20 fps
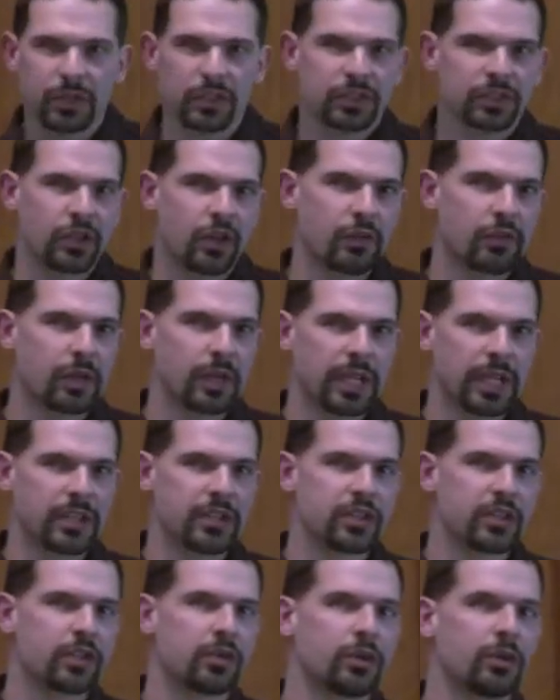spills over
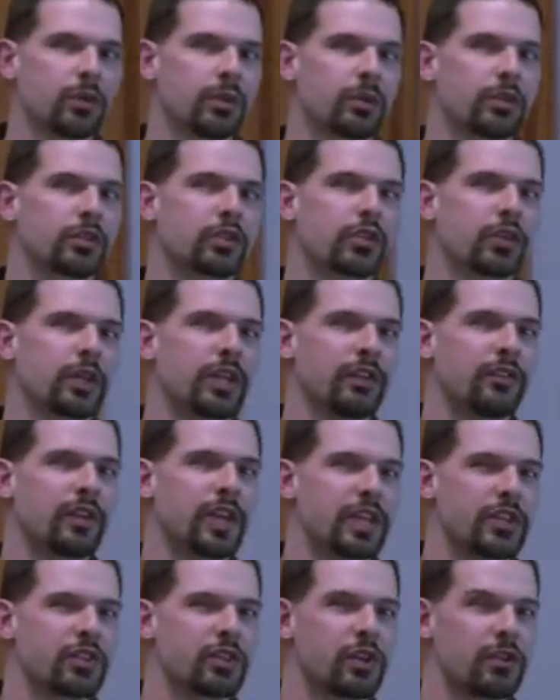into tree
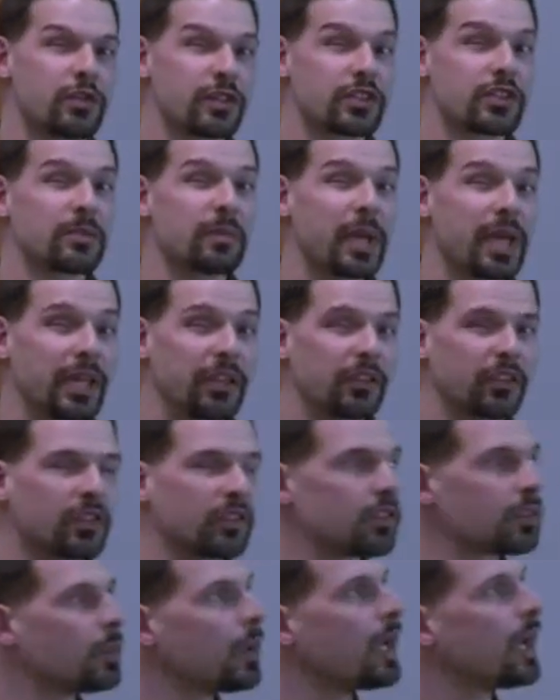invasion over space
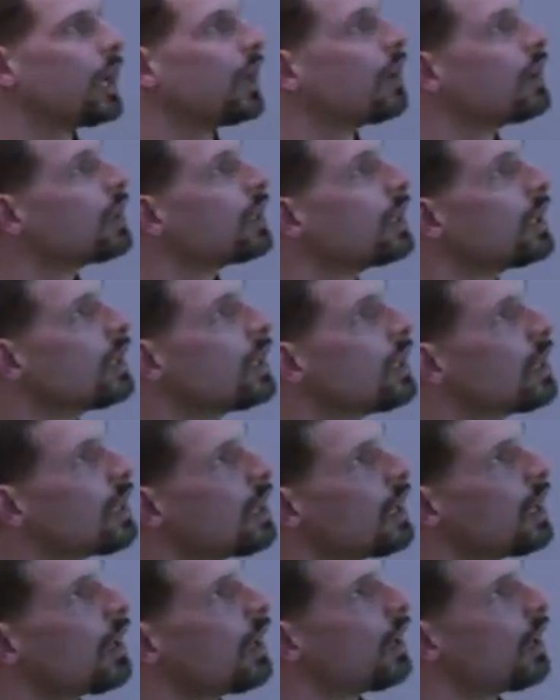as well.
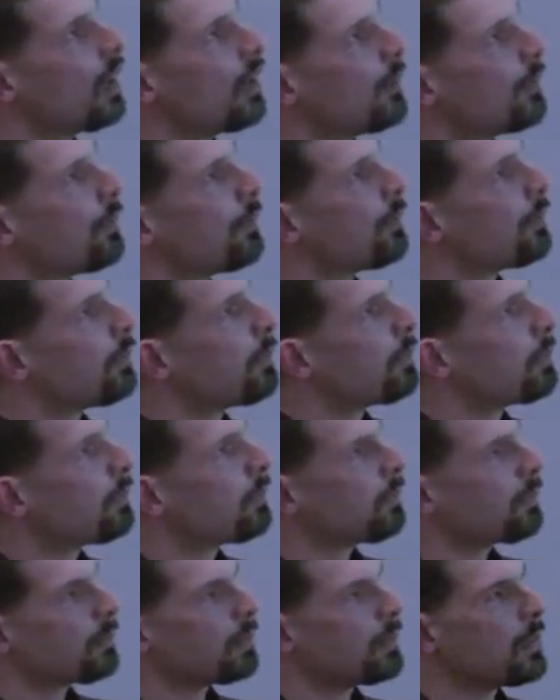Um,
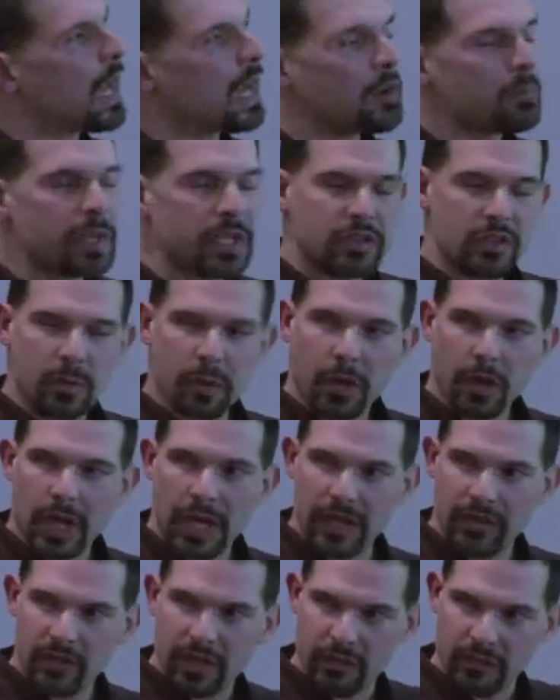not a big
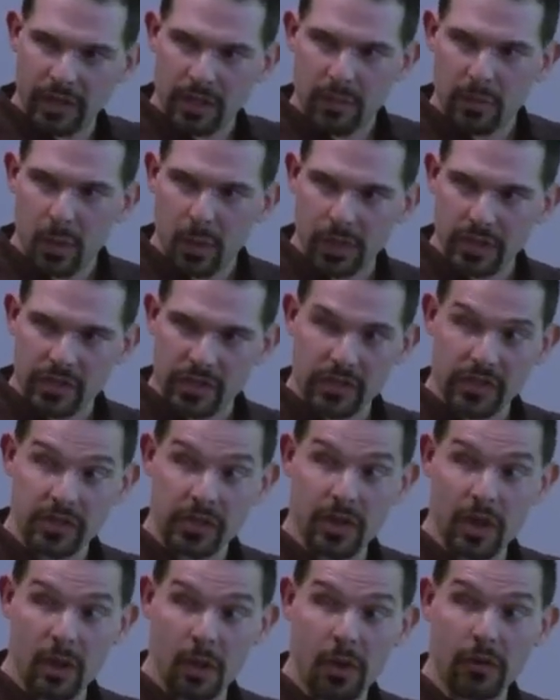surprise given the importance of
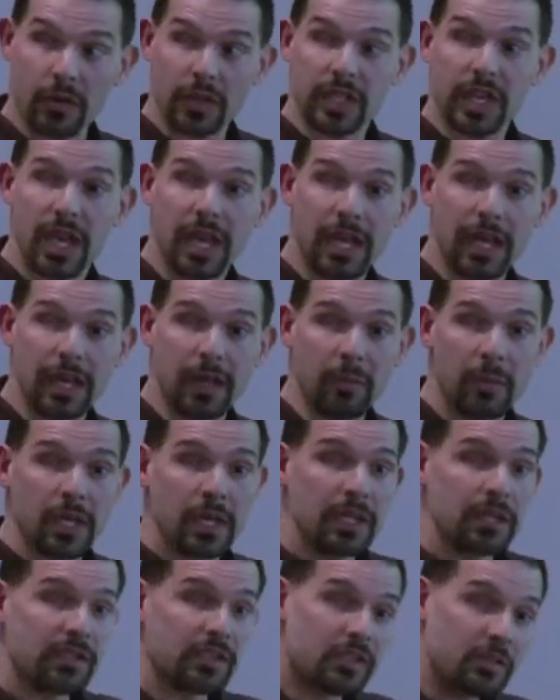snow over
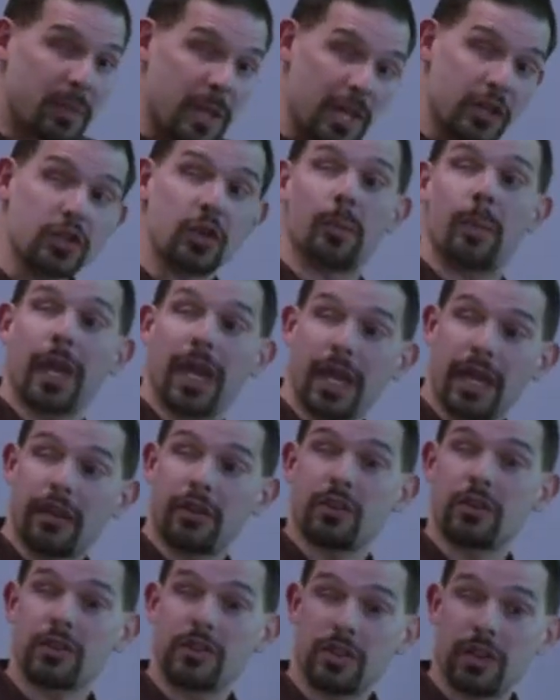time. The spatial
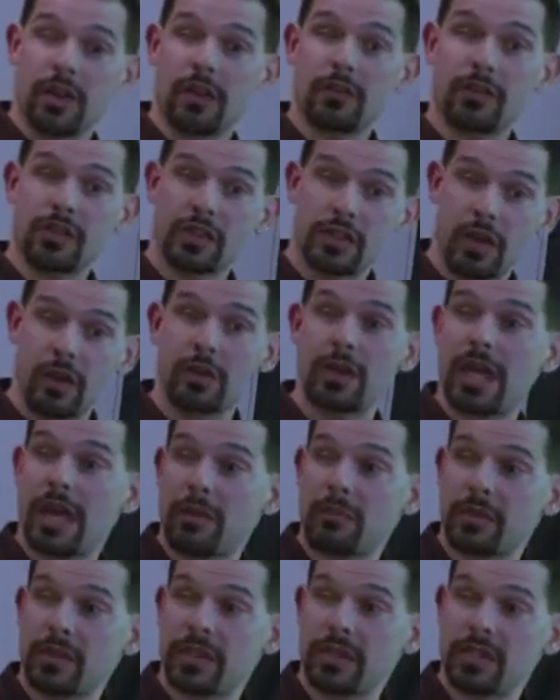patterns of snow
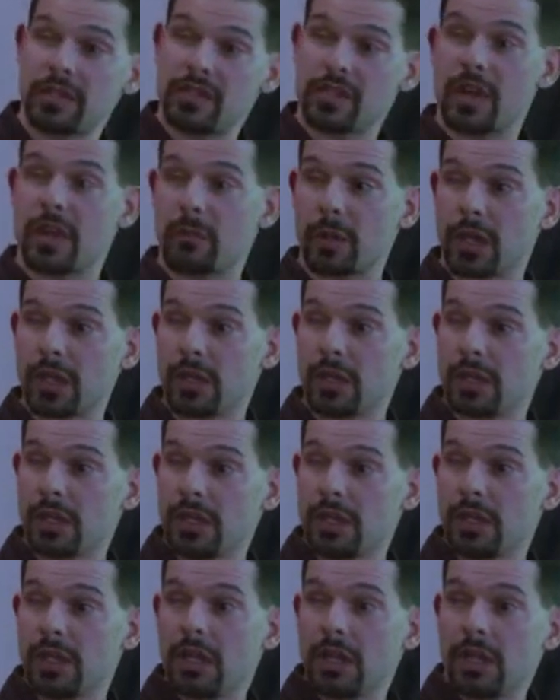depth in the summer
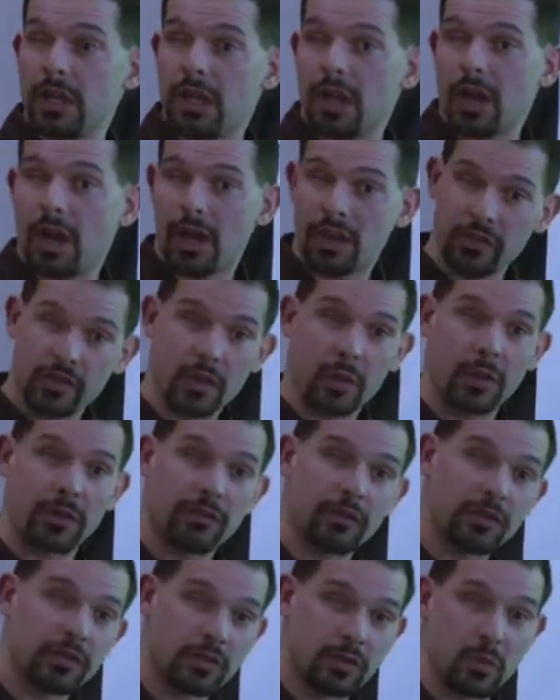also
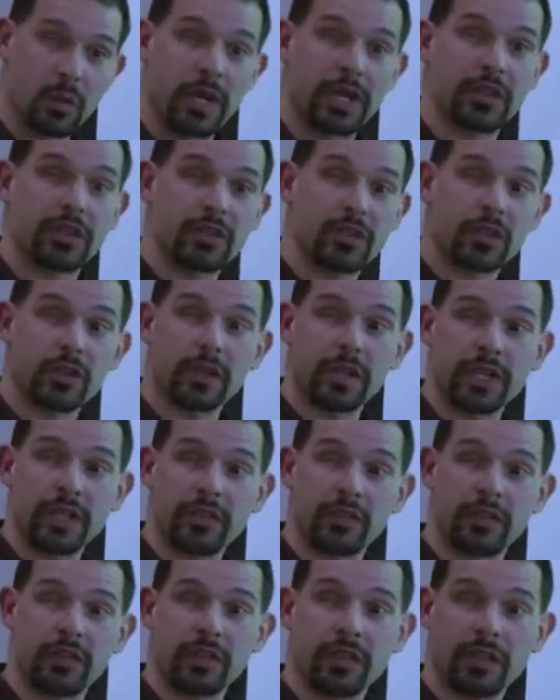influence where the
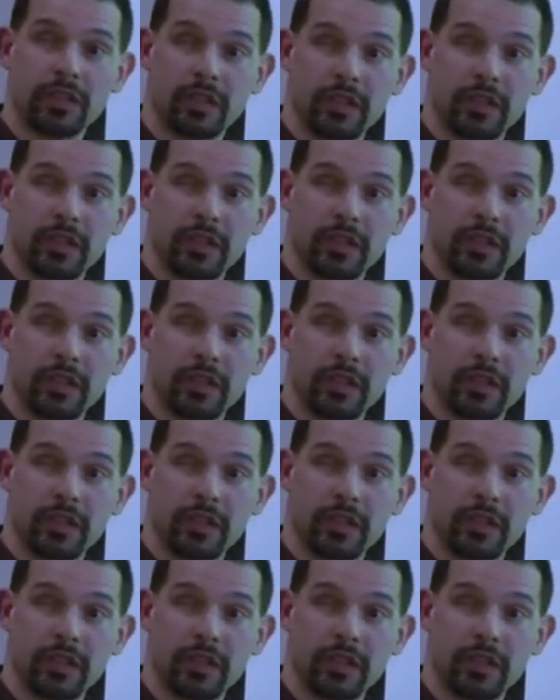trees